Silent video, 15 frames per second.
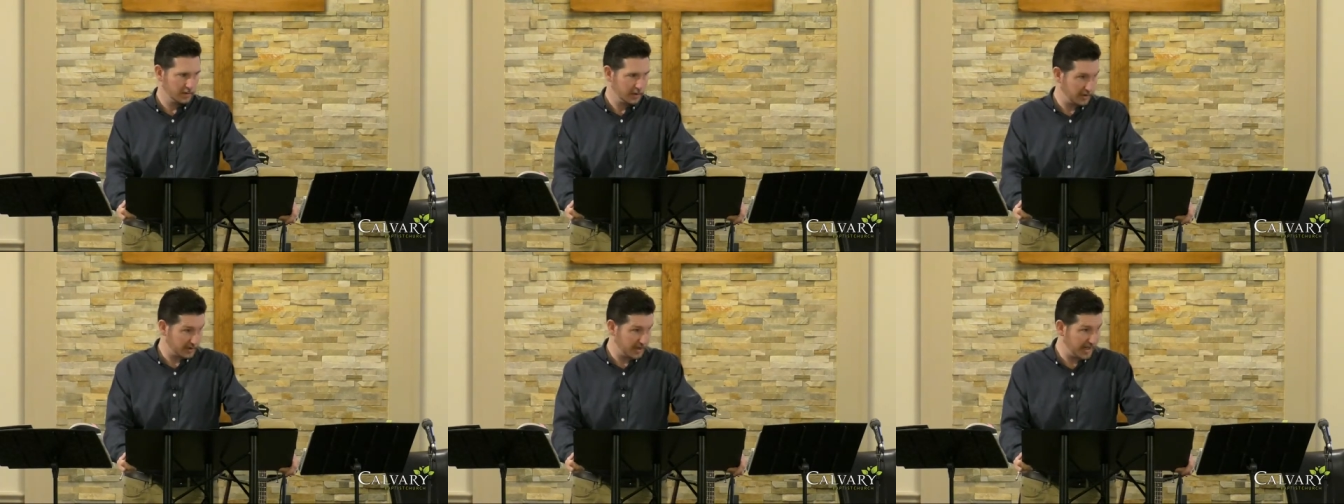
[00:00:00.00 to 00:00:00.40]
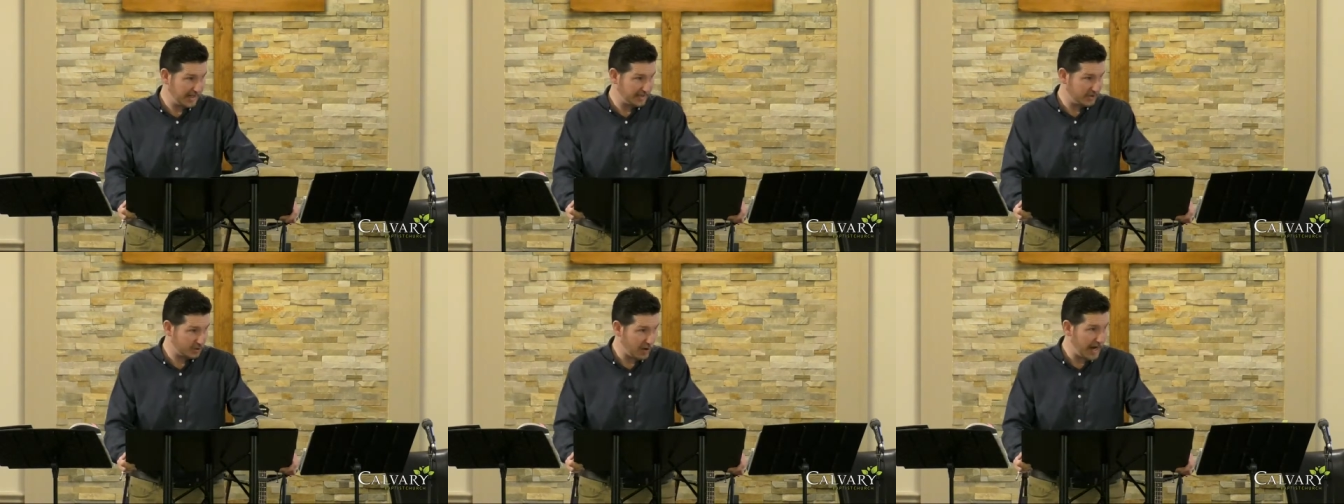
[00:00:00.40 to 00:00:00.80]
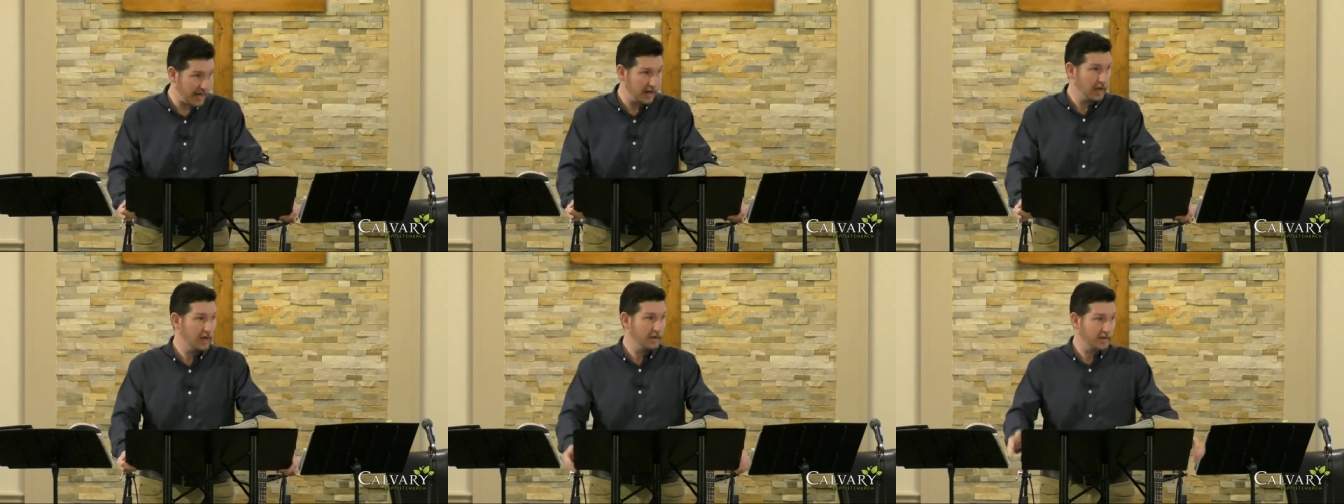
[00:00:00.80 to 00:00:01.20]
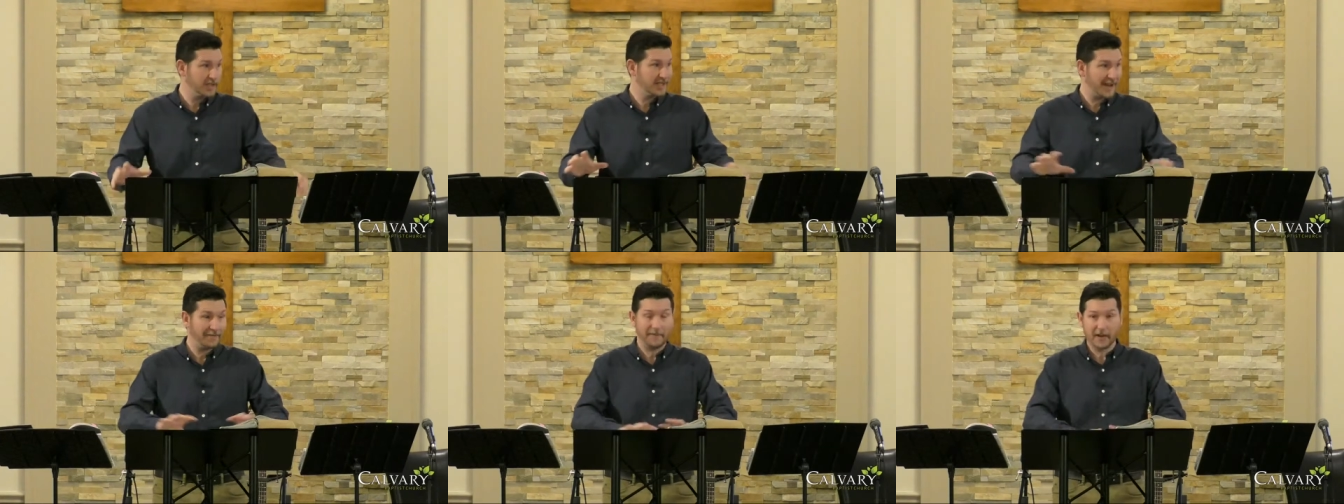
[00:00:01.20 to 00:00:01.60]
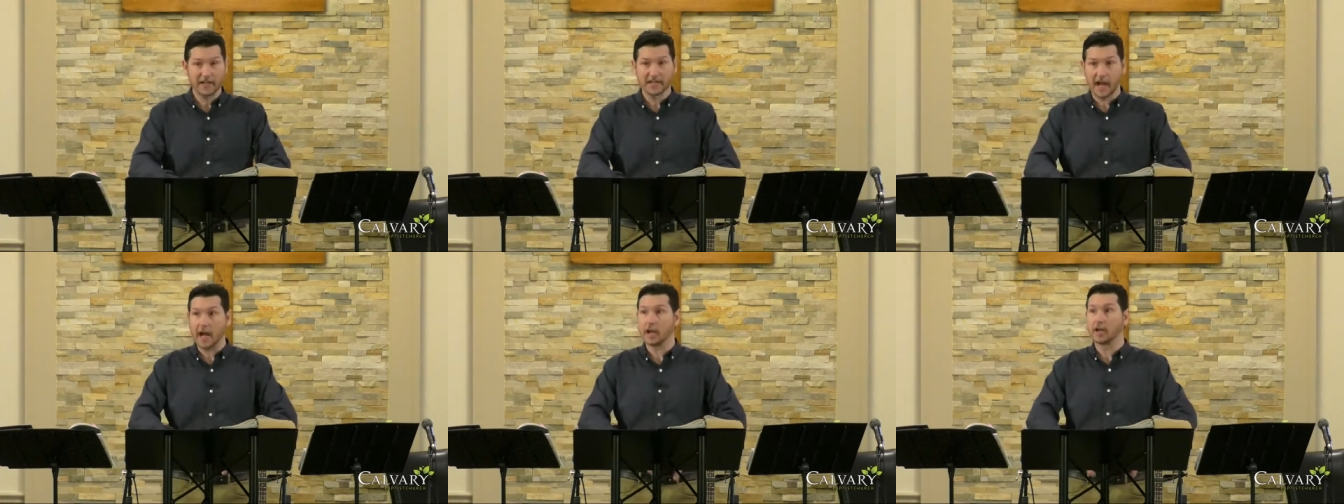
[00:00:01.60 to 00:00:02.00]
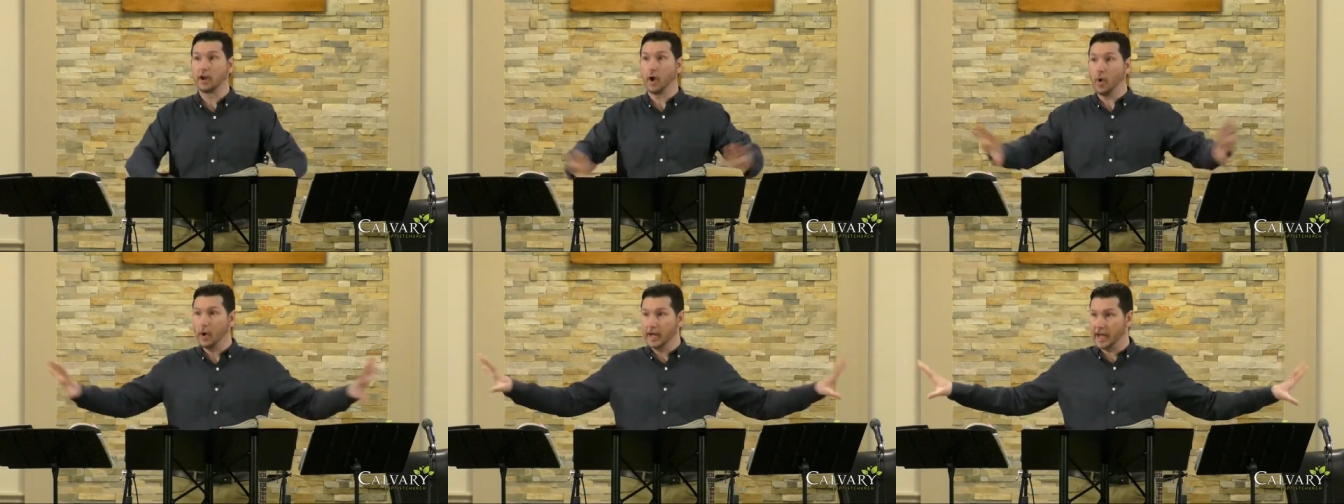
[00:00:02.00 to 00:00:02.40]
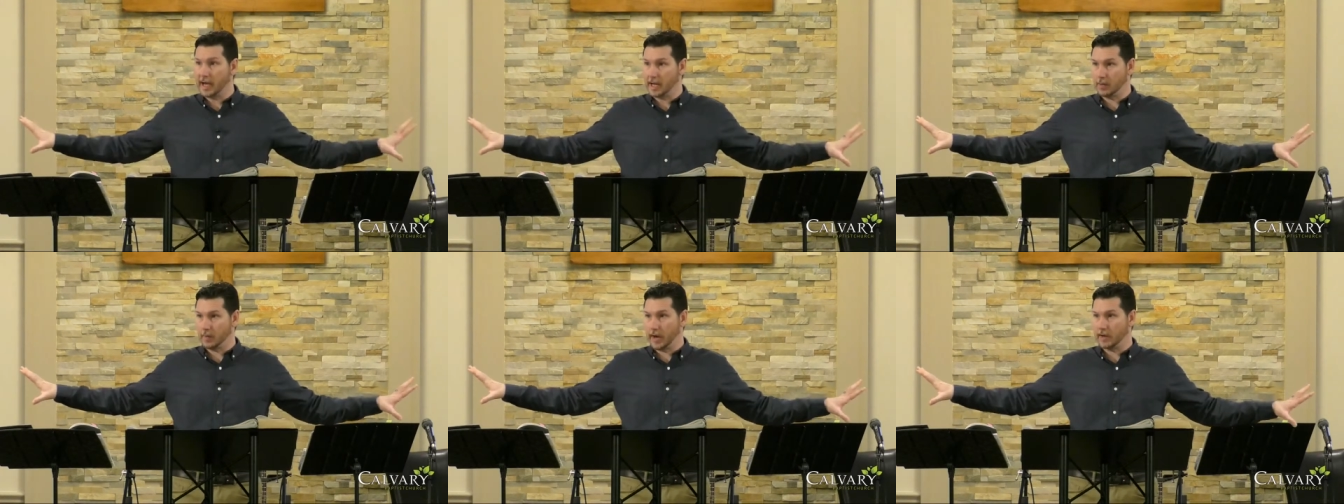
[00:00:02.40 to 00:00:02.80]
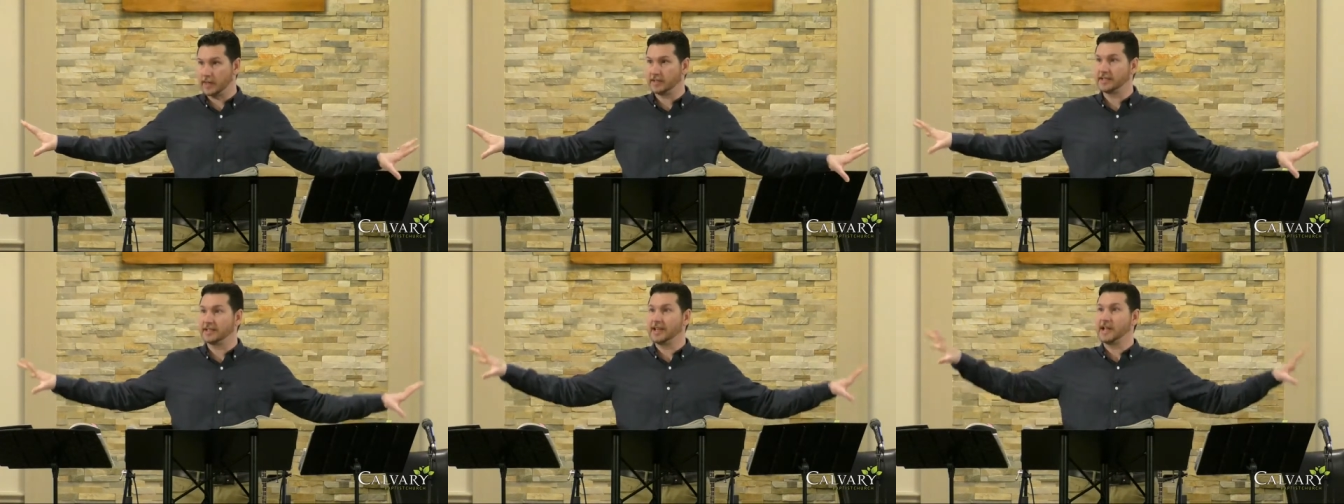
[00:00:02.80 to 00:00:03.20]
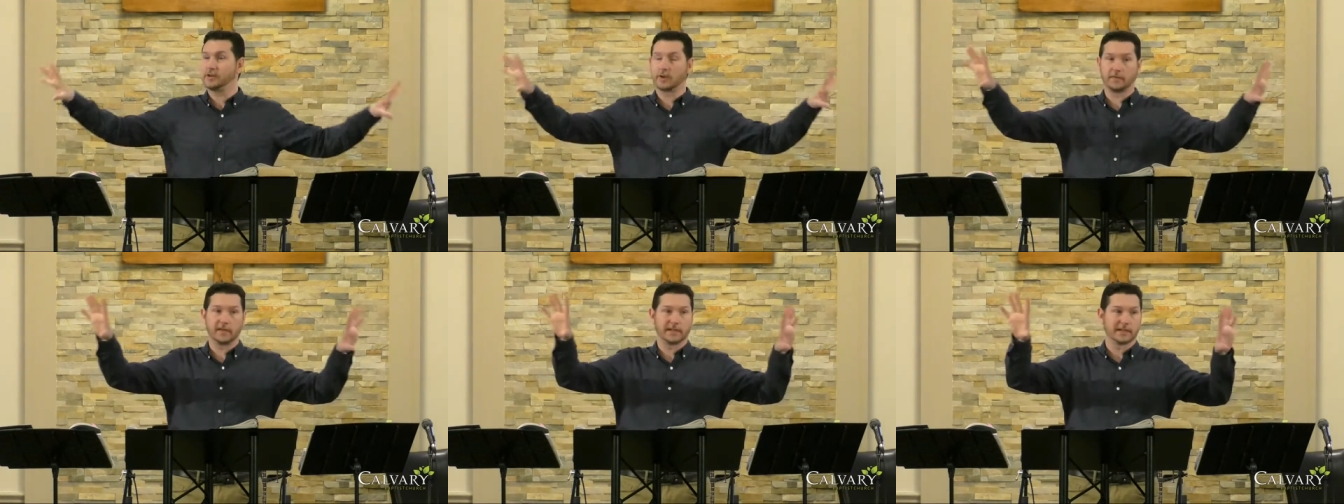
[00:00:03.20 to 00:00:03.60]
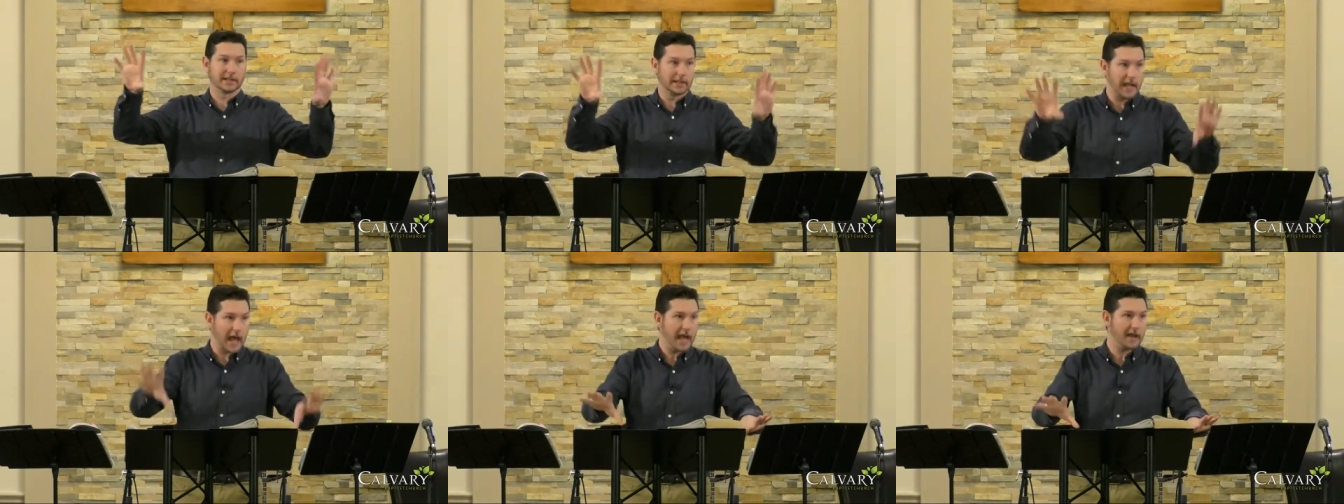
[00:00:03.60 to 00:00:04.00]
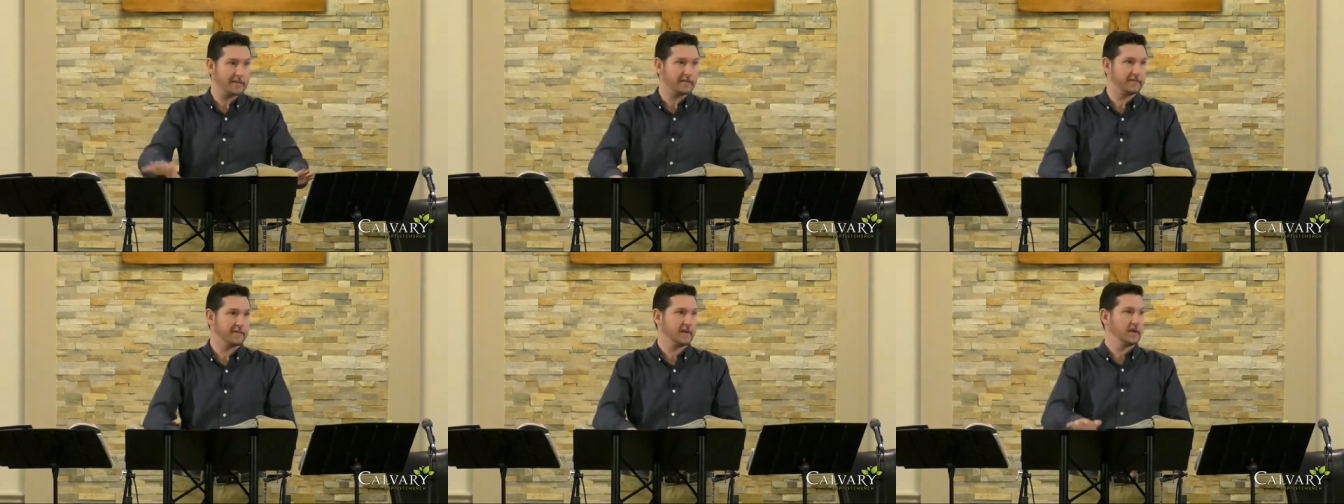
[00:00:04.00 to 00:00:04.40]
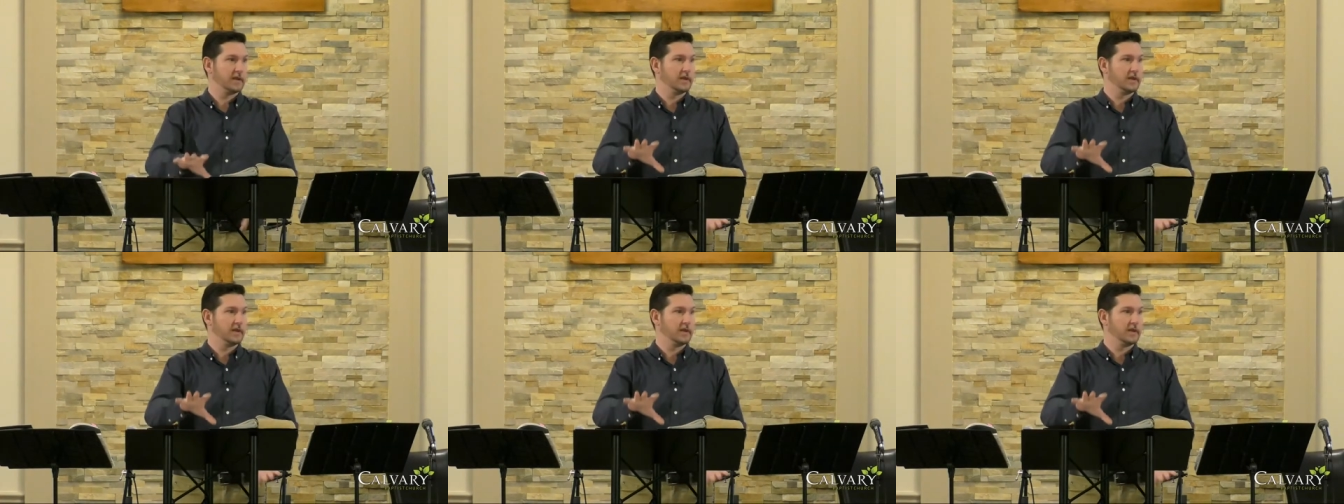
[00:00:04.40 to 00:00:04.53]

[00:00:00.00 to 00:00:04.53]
Because get it straight, the suffering's not going anywhere. That's the nature of this life.